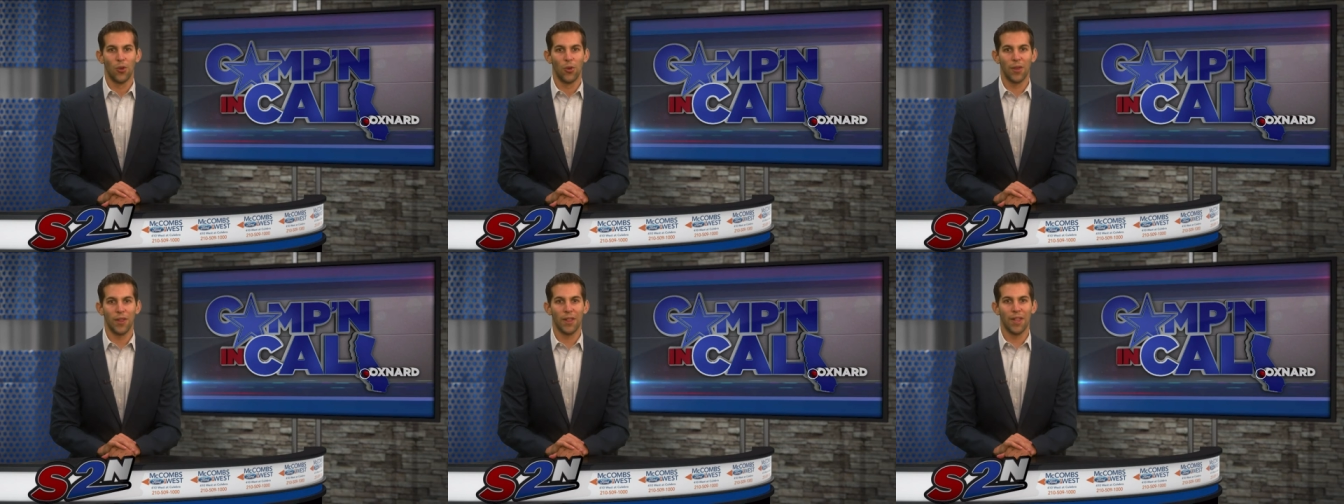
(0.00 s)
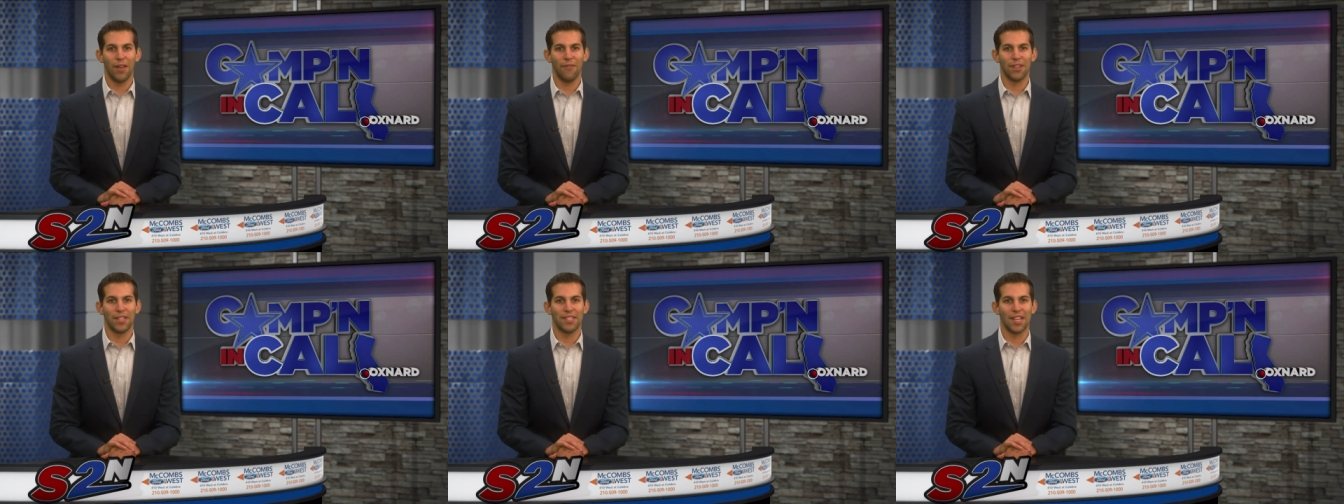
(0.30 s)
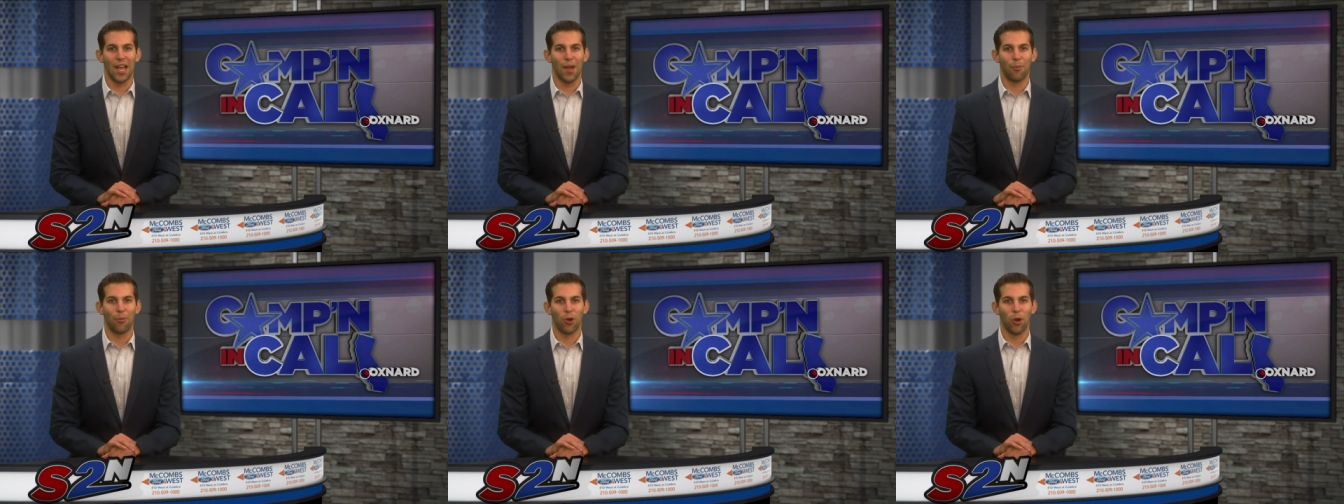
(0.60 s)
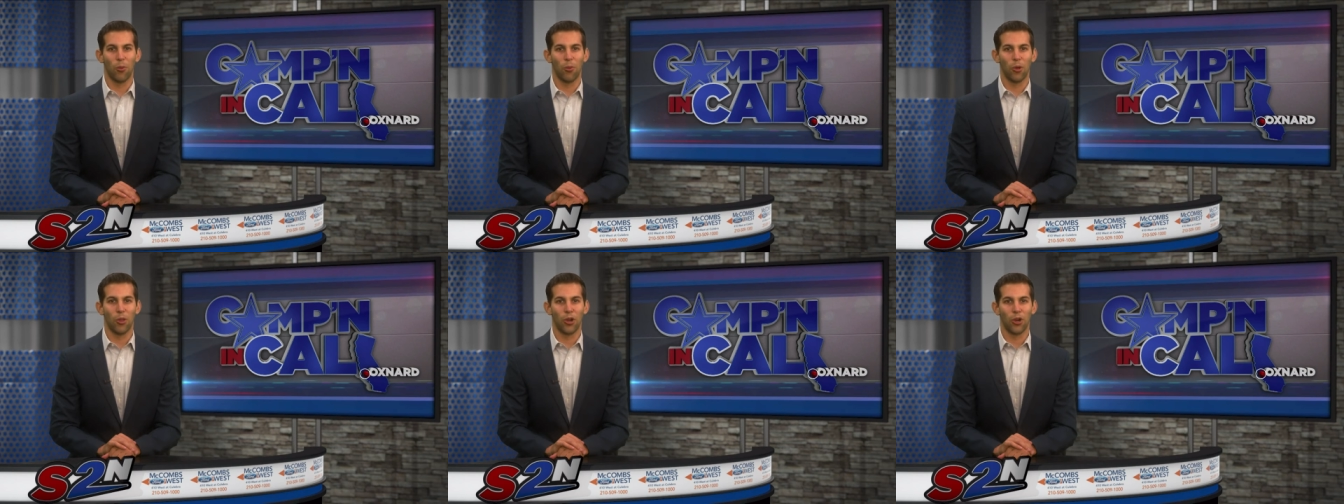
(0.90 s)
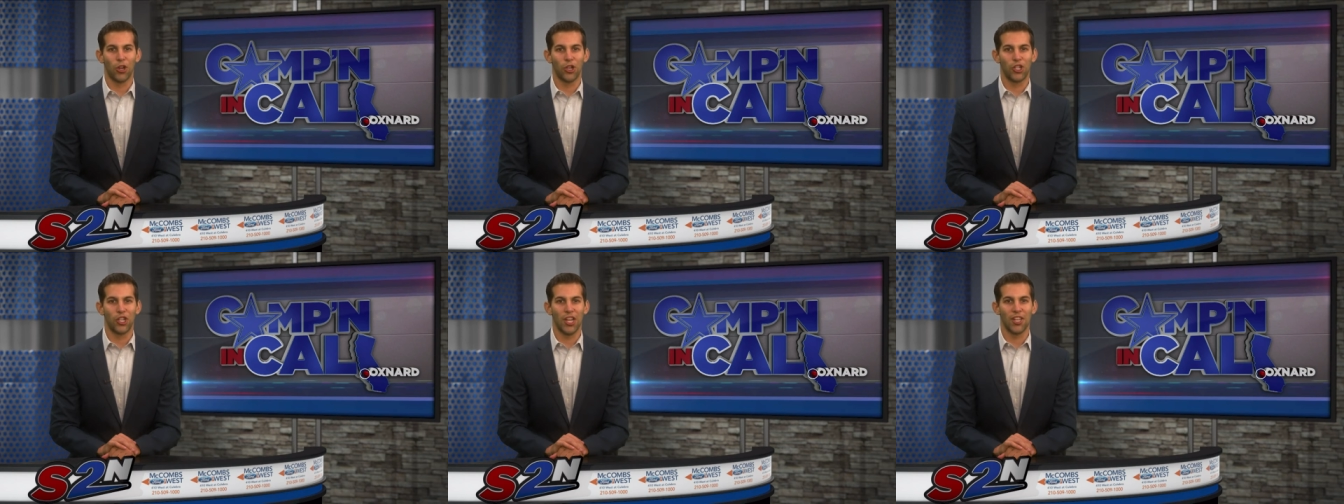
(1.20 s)
With 11-time Pro
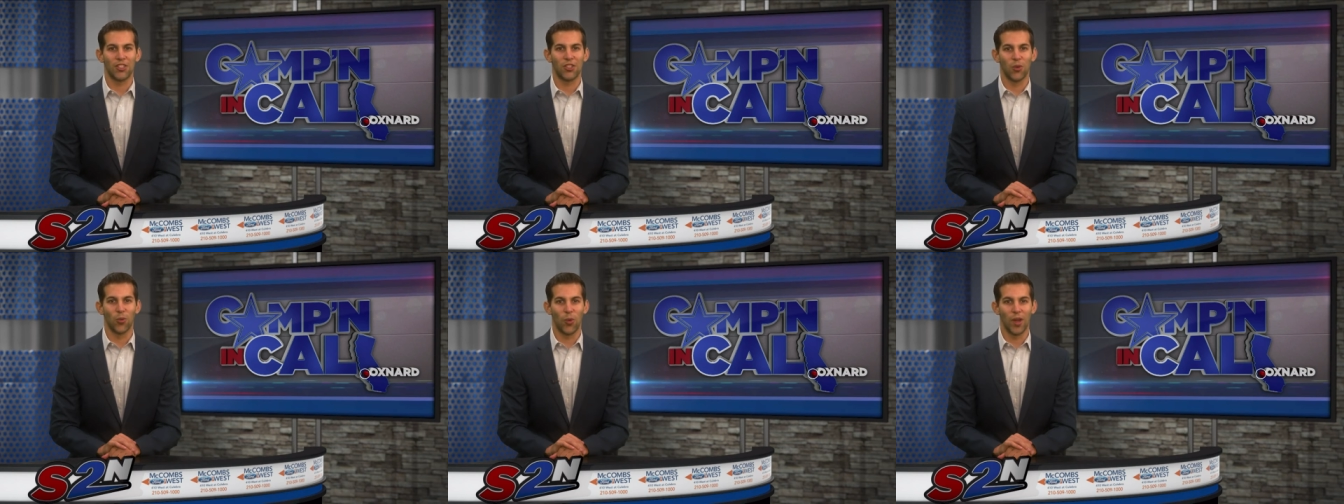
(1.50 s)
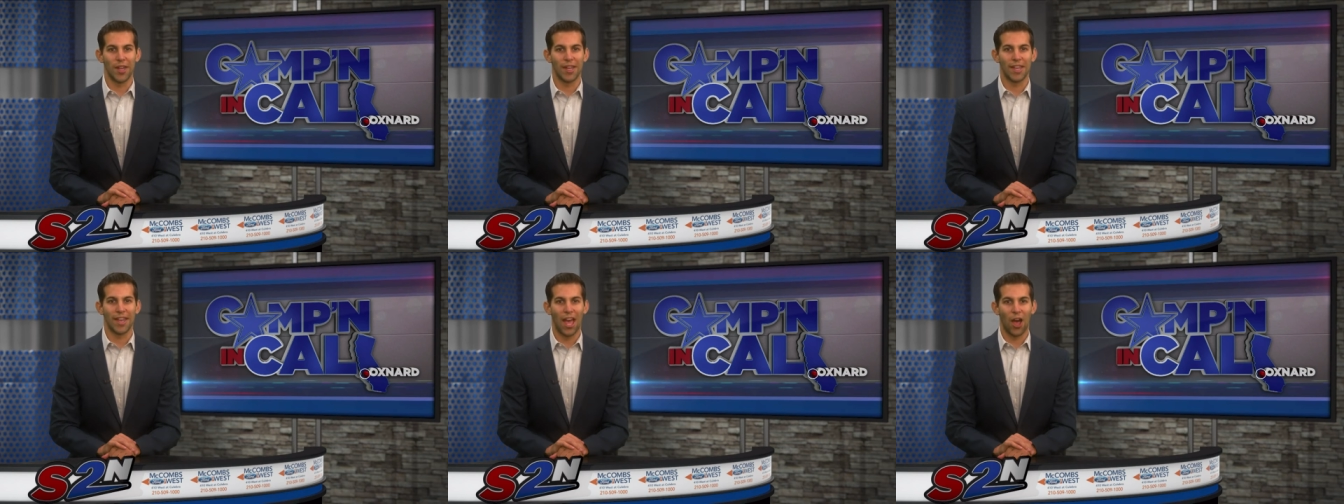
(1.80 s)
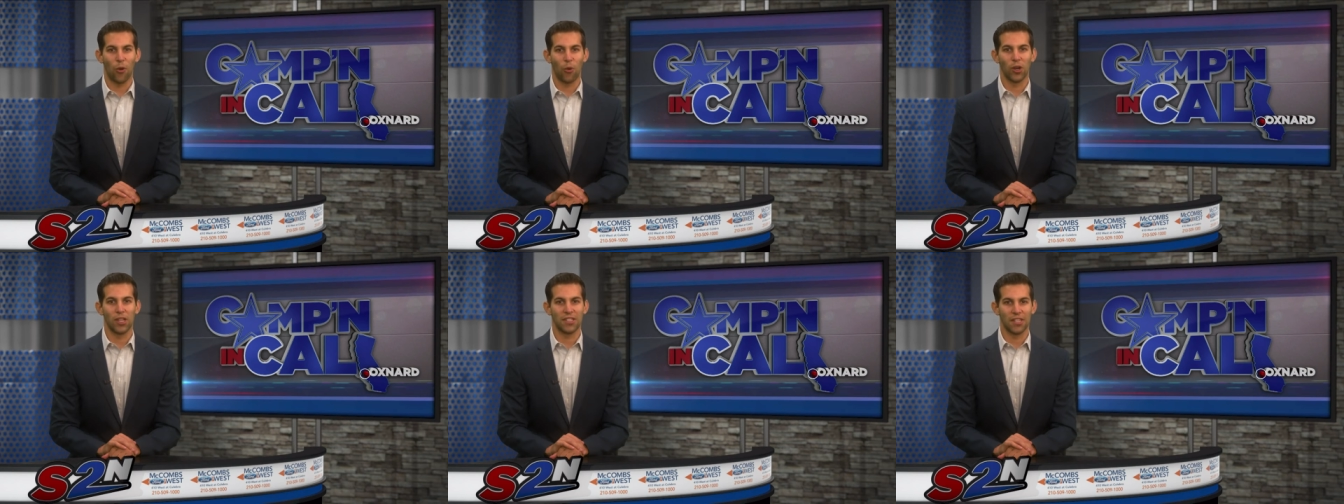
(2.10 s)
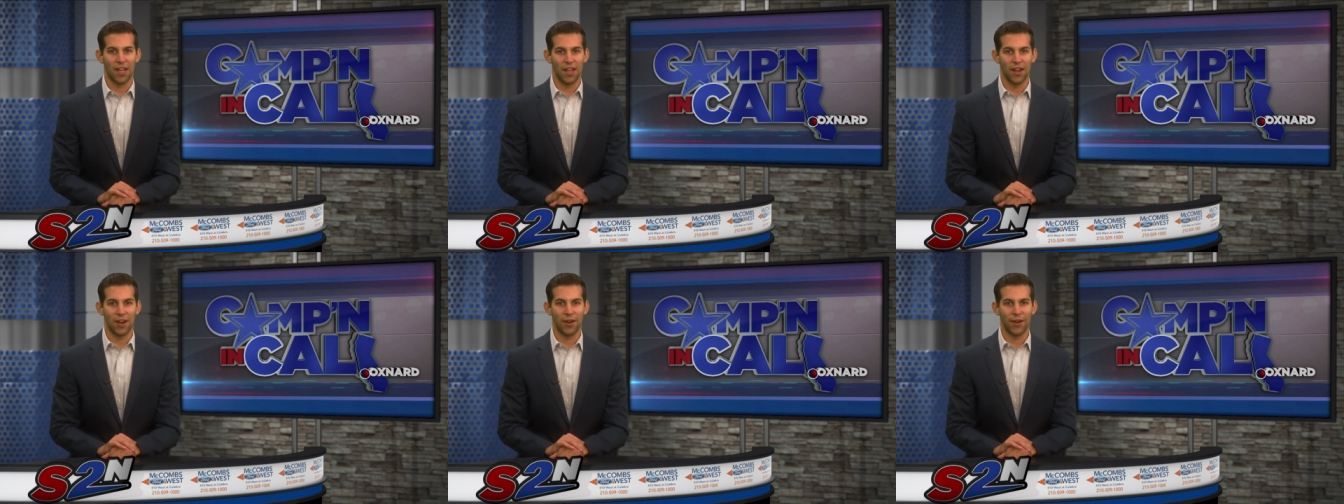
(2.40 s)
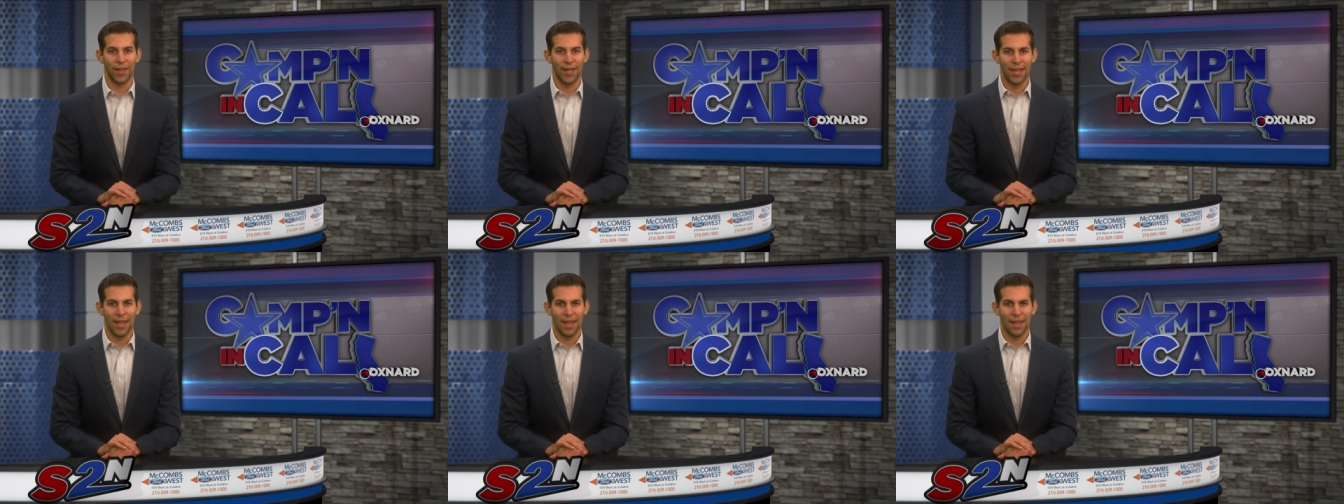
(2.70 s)
Bowler Jason Witten now
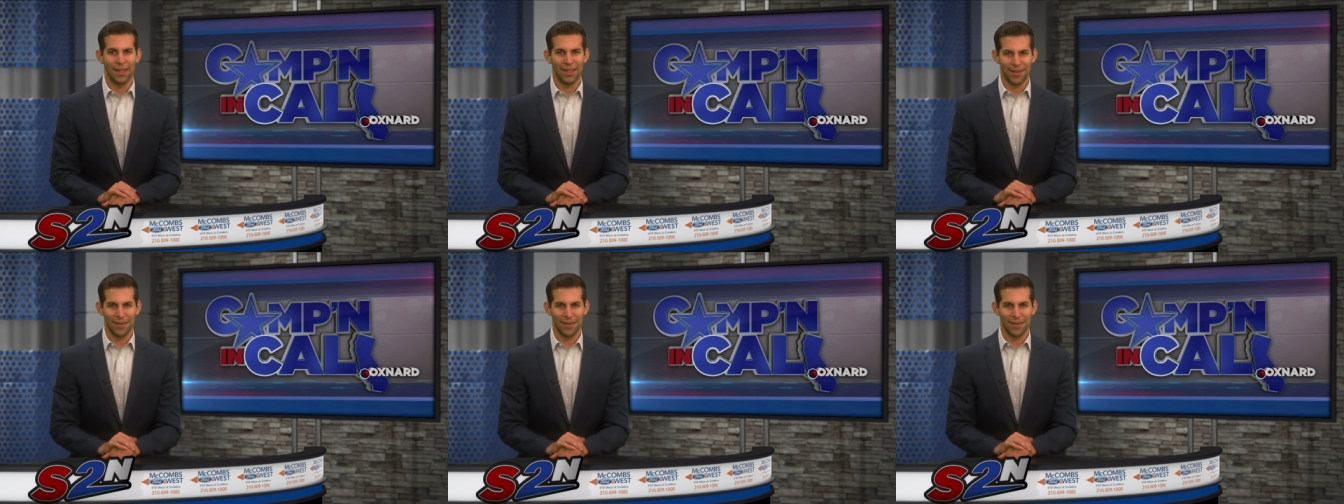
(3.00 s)
retired,